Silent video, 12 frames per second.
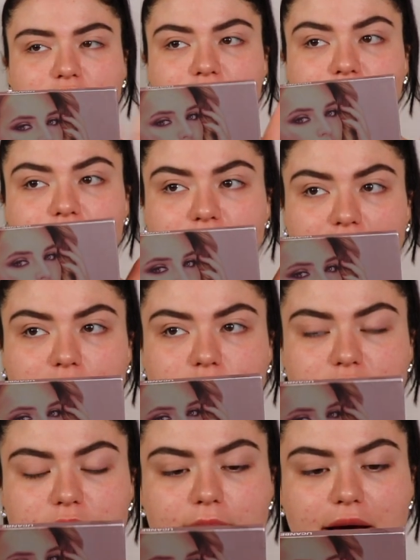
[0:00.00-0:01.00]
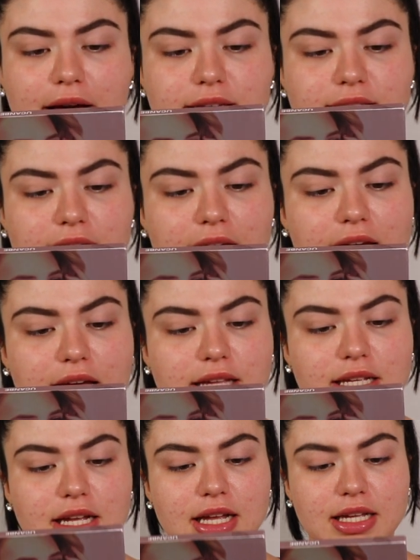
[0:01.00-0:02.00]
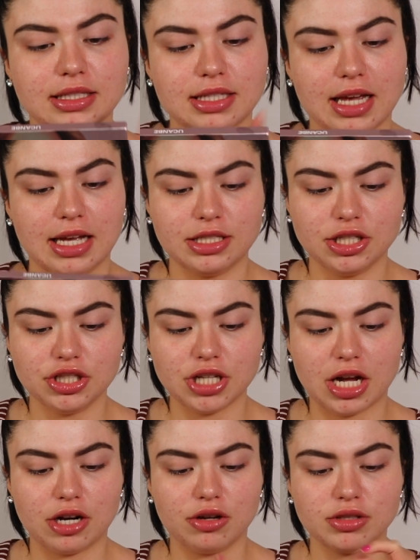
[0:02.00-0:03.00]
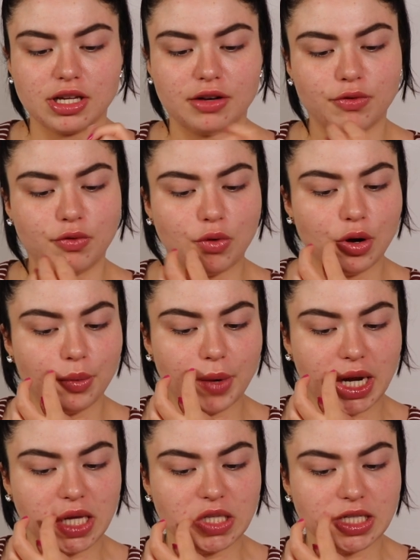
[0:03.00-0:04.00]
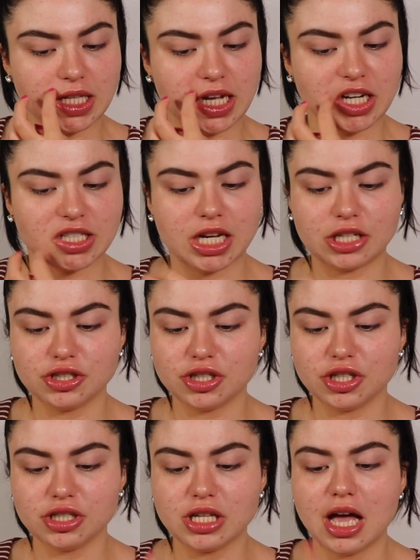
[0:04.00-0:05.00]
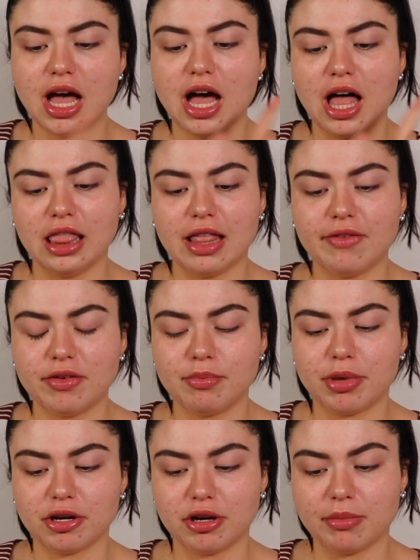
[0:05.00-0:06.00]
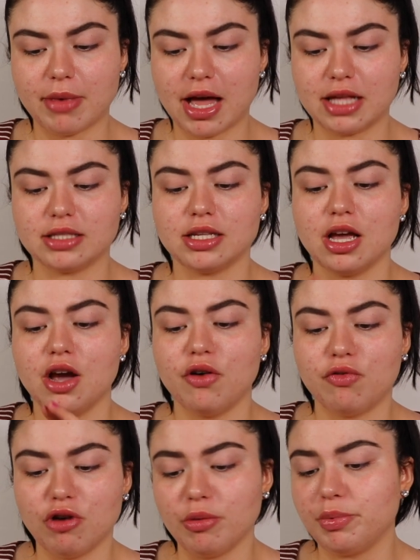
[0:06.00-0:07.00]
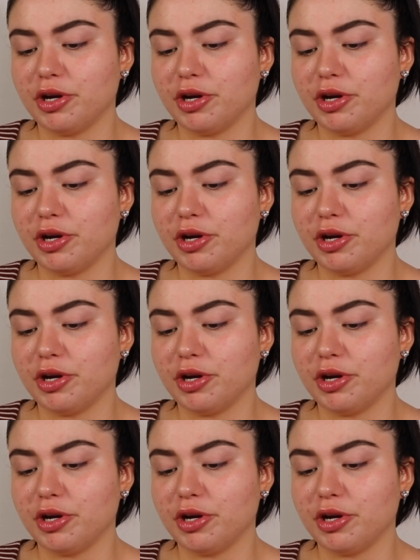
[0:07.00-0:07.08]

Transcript: The claims in the back say it is 18 shadows in 4 ready-to-layer textures, 11 buttery mattes, 4